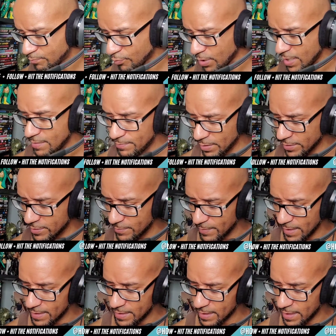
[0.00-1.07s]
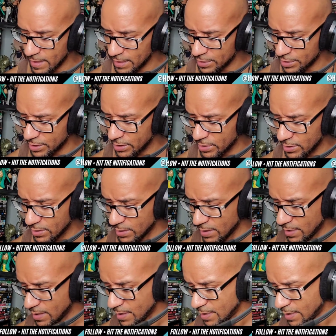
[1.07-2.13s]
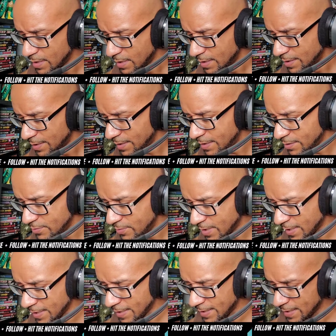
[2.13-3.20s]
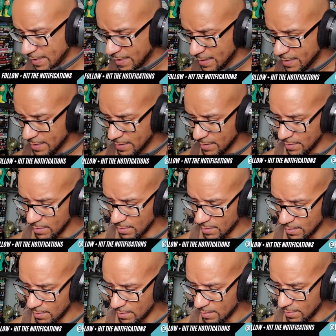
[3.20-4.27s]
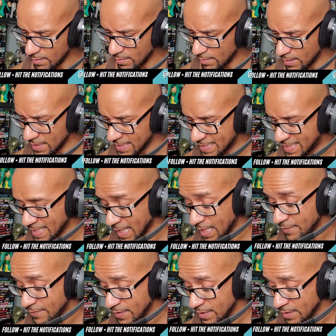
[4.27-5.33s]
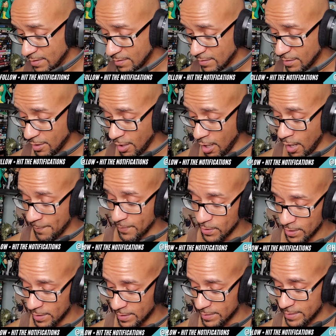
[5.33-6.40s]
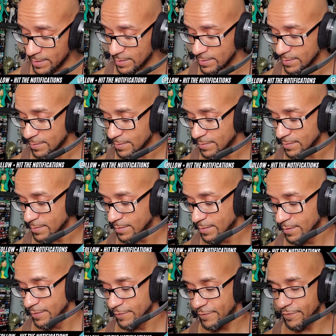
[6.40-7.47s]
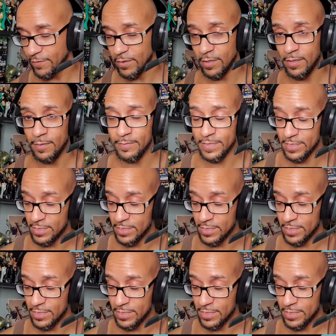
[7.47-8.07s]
brain buster by Takeshita. Then you had a diving uppercut from